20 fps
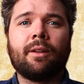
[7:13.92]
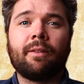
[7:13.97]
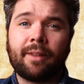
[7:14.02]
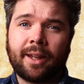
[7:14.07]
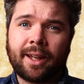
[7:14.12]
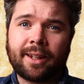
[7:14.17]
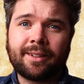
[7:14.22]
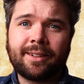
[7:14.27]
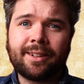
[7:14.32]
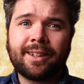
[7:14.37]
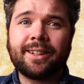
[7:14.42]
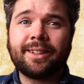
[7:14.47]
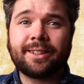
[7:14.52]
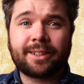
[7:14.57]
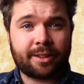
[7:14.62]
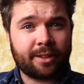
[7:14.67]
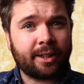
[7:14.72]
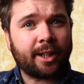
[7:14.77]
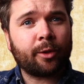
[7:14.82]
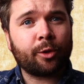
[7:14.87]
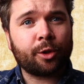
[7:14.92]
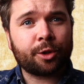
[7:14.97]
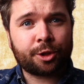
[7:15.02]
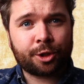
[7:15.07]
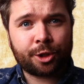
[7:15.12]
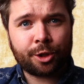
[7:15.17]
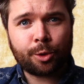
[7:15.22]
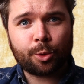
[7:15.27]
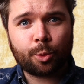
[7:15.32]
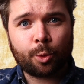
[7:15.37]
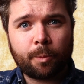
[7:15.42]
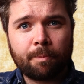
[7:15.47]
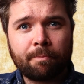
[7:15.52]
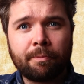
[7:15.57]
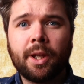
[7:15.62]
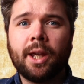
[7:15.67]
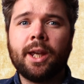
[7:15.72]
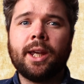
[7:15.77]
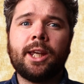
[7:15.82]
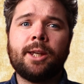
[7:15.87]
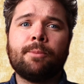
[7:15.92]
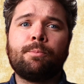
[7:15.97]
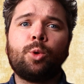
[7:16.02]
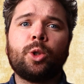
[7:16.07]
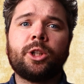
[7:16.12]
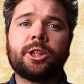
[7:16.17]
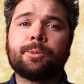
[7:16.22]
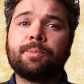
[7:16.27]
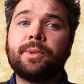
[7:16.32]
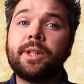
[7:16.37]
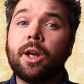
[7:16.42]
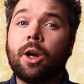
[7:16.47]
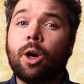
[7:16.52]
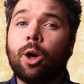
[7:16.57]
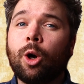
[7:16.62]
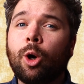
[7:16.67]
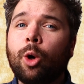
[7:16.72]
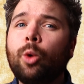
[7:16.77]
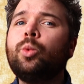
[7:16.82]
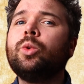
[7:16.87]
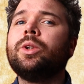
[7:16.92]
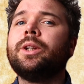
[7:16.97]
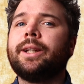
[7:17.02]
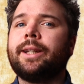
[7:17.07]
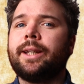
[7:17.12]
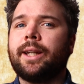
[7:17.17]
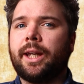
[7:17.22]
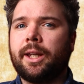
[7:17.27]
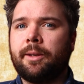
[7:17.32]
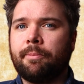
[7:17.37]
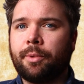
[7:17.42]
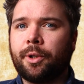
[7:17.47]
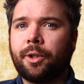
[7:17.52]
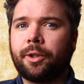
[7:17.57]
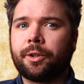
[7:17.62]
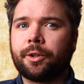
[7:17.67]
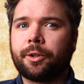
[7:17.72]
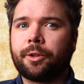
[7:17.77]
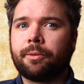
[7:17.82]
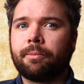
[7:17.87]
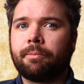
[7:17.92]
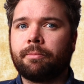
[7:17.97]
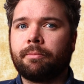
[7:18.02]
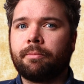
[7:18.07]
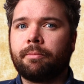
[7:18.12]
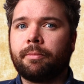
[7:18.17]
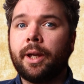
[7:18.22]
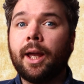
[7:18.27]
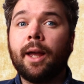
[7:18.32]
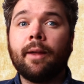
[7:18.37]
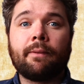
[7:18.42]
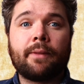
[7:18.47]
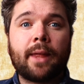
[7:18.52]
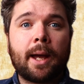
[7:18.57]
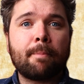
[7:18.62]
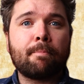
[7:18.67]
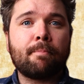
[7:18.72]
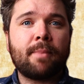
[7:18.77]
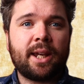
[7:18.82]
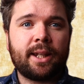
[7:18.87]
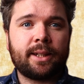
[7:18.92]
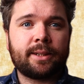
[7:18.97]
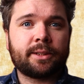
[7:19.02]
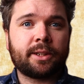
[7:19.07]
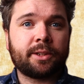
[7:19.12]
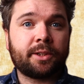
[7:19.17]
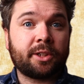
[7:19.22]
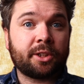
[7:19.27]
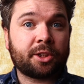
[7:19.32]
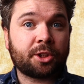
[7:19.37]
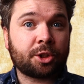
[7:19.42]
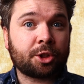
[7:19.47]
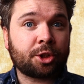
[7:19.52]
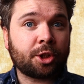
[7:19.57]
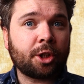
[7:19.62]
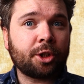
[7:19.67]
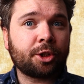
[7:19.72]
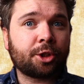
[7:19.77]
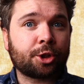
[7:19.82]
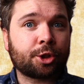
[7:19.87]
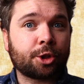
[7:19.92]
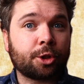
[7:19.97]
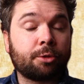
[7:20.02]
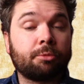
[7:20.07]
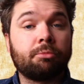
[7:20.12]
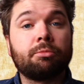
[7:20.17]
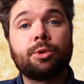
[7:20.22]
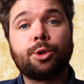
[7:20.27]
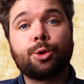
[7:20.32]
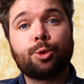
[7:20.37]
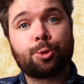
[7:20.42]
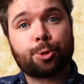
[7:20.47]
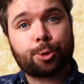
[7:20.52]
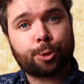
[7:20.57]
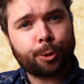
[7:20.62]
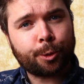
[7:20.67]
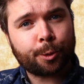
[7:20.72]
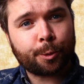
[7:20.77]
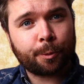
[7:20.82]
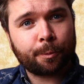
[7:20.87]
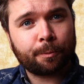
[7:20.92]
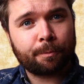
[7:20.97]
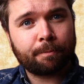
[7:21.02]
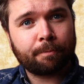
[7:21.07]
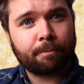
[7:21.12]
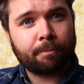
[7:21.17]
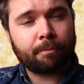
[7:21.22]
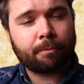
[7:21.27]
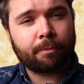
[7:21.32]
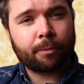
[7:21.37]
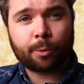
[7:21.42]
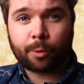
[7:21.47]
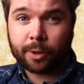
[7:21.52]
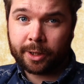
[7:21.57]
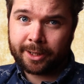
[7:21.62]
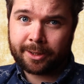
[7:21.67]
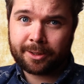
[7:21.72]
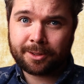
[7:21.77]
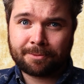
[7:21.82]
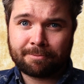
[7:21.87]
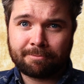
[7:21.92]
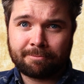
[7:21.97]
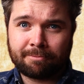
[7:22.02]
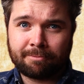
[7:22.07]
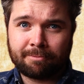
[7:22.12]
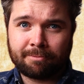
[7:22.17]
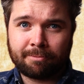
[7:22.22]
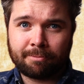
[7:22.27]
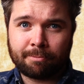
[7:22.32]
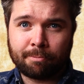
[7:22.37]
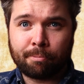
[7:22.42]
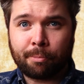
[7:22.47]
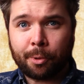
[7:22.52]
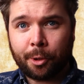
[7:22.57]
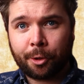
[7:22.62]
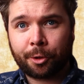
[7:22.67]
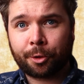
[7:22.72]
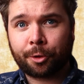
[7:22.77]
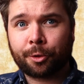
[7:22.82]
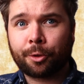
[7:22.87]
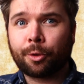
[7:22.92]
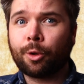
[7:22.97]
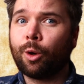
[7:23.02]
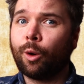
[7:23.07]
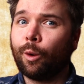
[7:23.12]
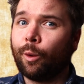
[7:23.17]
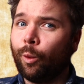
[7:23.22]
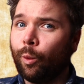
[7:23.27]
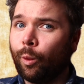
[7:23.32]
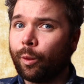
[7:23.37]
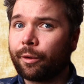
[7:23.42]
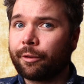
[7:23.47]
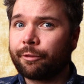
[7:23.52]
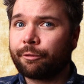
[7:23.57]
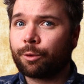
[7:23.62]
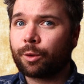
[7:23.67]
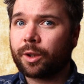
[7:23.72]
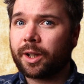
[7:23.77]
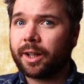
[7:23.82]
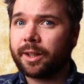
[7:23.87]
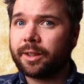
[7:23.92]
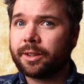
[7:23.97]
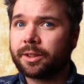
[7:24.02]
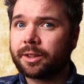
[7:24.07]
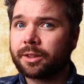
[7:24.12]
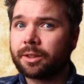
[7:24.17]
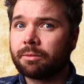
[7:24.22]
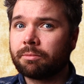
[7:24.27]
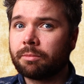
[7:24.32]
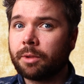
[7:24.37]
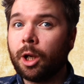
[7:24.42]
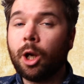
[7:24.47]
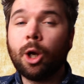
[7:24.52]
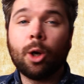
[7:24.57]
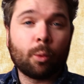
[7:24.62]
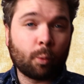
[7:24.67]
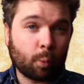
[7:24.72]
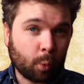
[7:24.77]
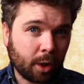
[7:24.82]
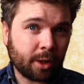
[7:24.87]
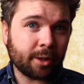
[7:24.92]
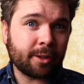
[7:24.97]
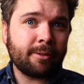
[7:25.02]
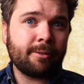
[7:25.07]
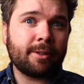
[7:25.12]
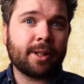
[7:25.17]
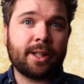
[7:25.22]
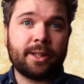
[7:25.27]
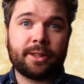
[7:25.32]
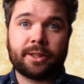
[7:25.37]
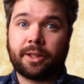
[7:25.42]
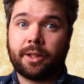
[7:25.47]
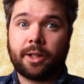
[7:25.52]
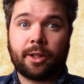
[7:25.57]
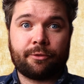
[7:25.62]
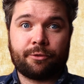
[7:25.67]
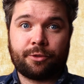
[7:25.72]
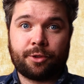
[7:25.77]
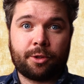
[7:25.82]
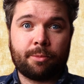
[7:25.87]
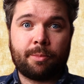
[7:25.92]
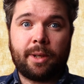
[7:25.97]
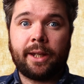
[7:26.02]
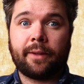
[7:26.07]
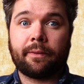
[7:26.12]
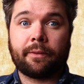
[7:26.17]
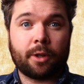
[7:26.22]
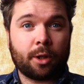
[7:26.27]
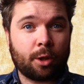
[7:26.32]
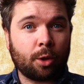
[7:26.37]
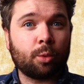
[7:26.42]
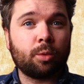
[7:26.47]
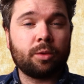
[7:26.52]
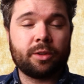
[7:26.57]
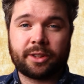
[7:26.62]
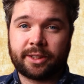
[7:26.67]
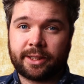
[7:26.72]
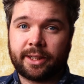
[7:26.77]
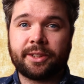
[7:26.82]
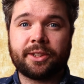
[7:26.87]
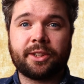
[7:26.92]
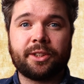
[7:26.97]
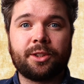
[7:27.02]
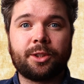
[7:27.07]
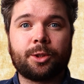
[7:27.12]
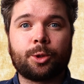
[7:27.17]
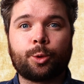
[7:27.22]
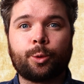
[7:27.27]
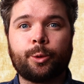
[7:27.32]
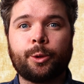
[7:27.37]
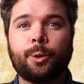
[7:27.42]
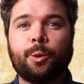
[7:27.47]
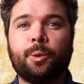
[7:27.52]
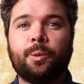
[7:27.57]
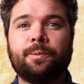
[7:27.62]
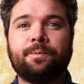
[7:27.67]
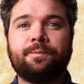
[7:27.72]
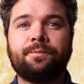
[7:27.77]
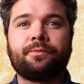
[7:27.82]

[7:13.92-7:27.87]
Then, in scenario 2, he brings me only a burger. That makes the disjunction true, right? Burger or fries. One is enough to make the whole sentence true.